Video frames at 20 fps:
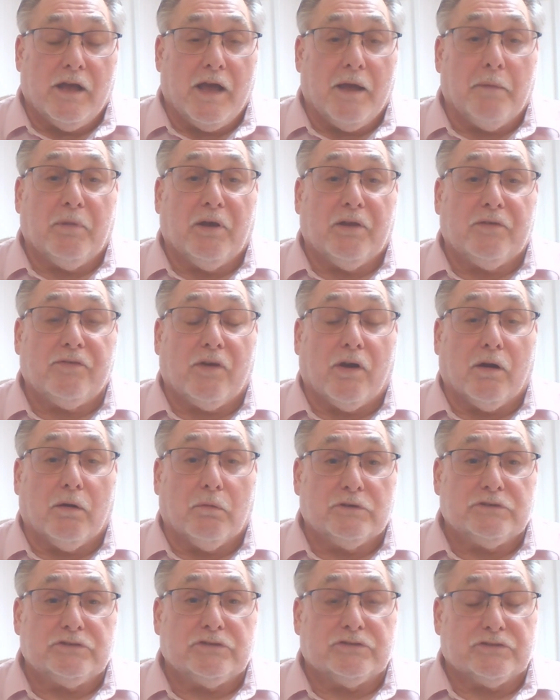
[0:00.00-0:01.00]

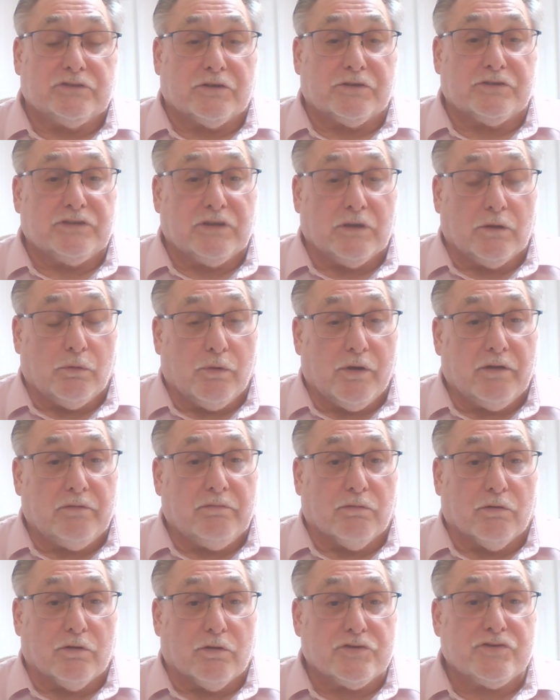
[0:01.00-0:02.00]
MSR, which is their silhouette
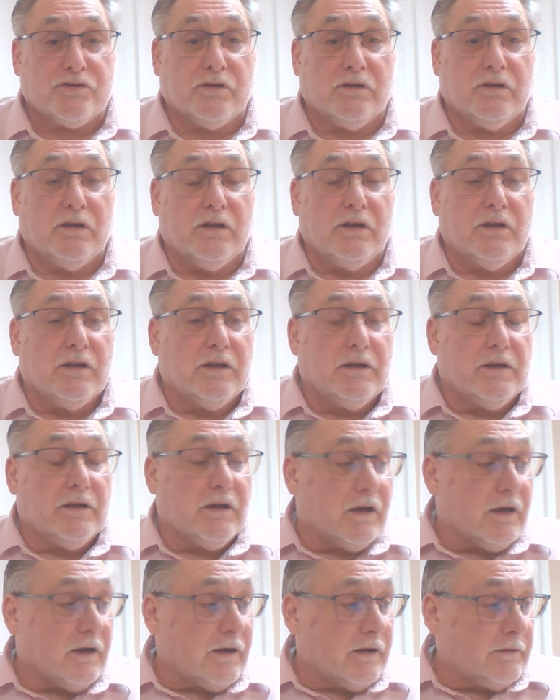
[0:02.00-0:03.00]
version,
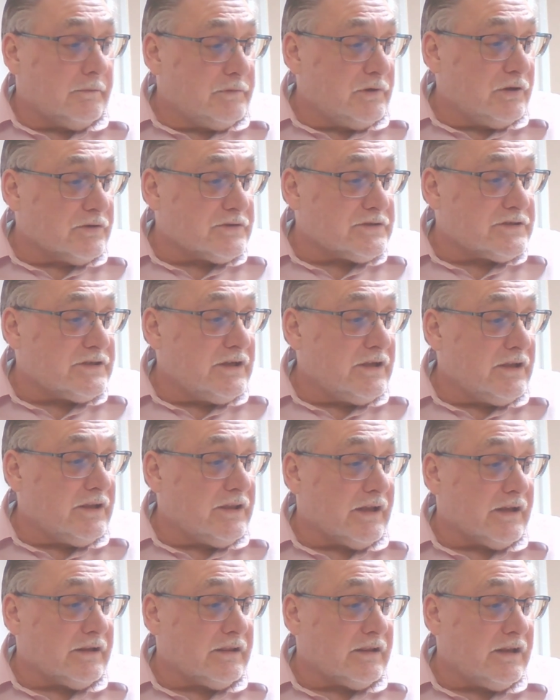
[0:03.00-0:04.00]
you'll see
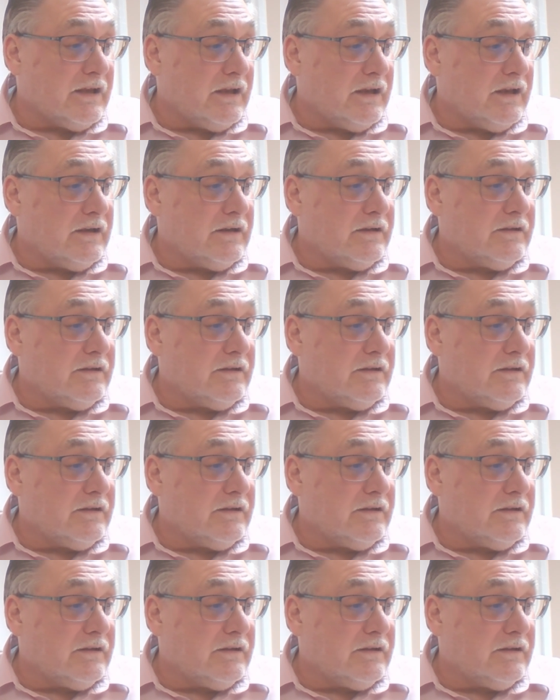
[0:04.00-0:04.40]
that